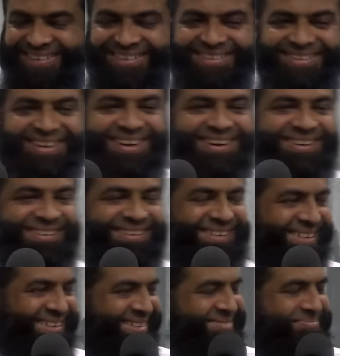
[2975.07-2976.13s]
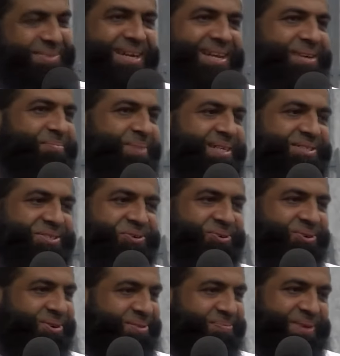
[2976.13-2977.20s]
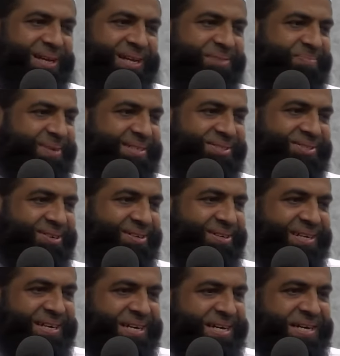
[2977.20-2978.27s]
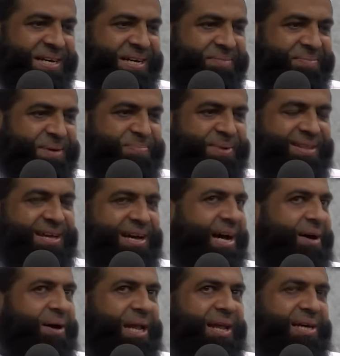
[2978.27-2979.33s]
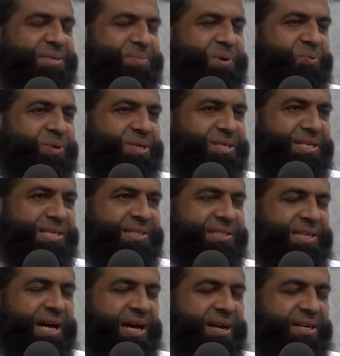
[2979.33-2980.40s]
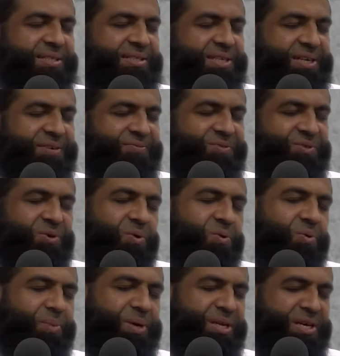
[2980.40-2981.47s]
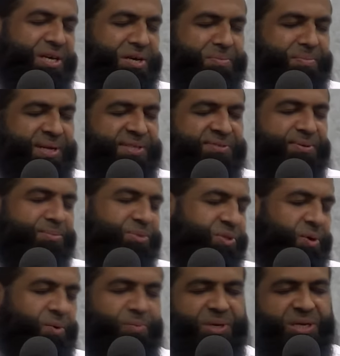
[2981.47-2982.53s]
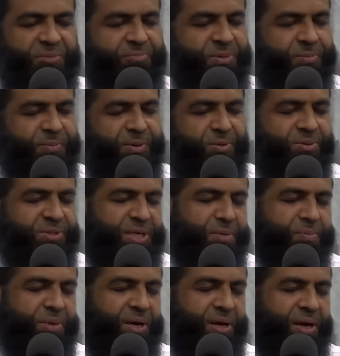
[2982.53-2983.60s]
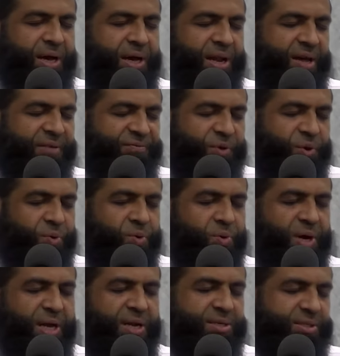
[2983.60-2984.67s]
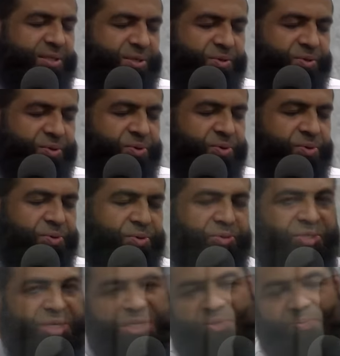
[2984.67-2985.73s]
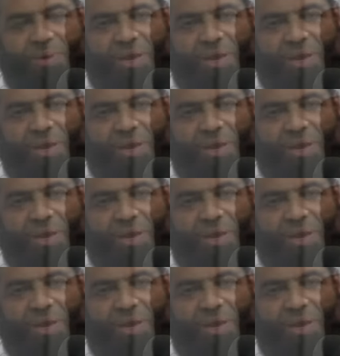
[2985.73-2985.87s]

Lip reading: They agree. May Allah bless you all. May Allah bless you. My brother, Allah is my witness. I receive so many emails from so many people who send me, I love you. I listen to you. You changed my